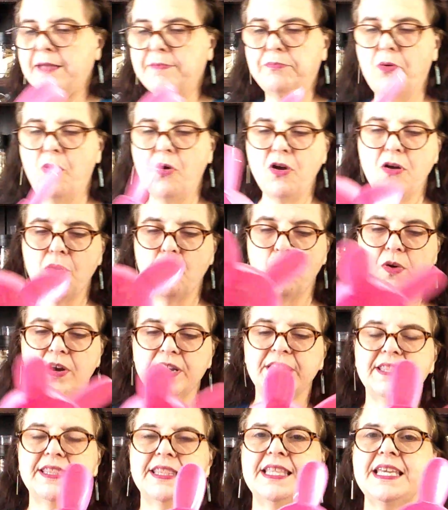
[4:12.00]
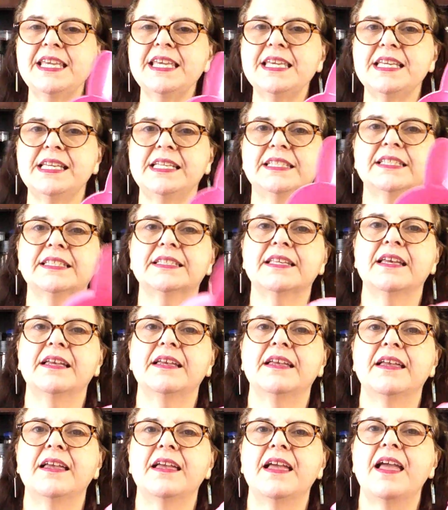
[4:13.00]
bought one of these,
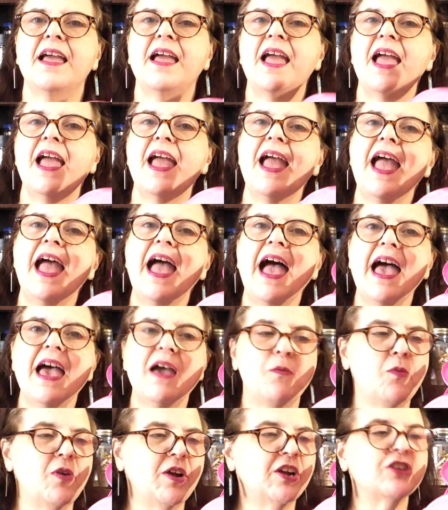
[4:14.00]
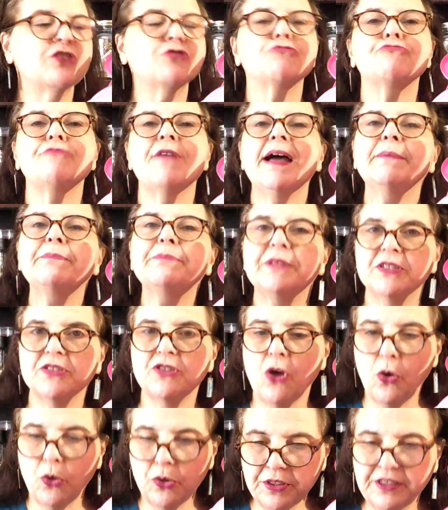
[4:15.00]
and we're going to wrap this
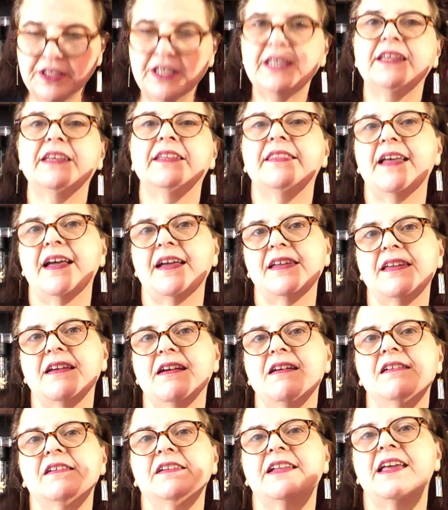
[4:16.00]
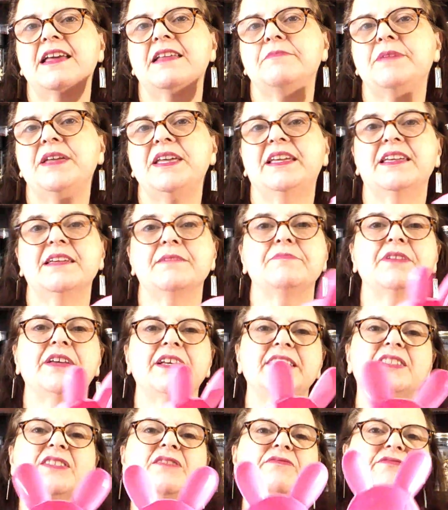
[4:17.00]
whole thing in that yarn and make him
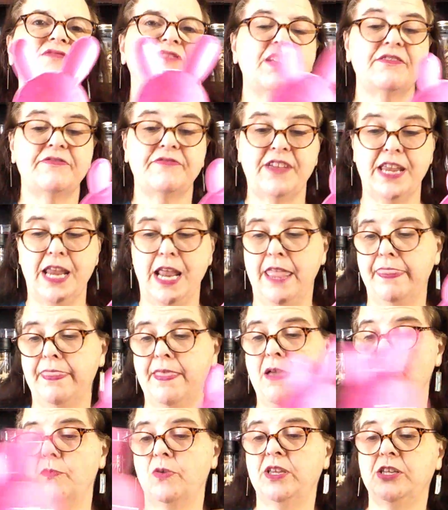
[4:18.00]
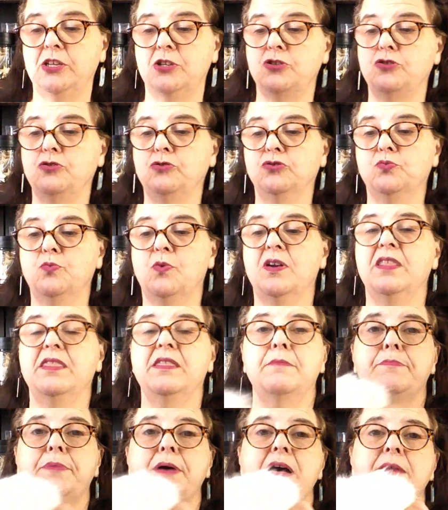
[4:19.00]
nice and fluffy, and then we can use one of
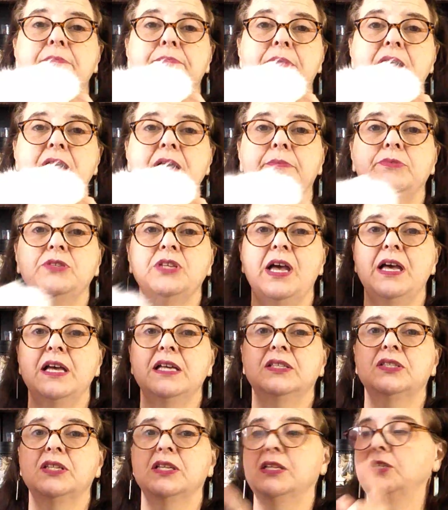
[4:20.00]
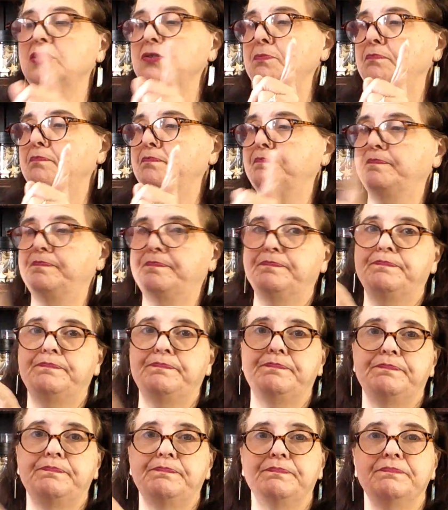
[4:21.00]
the pom-poms as his
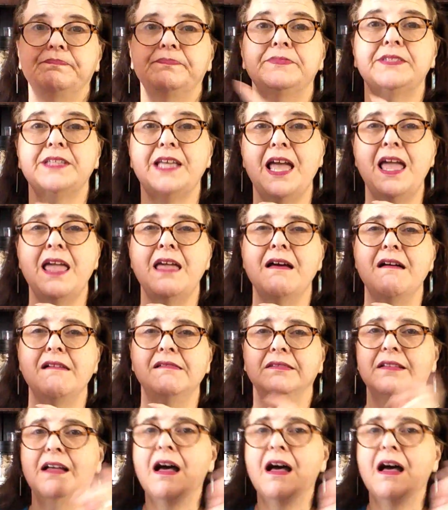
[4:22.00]
tail.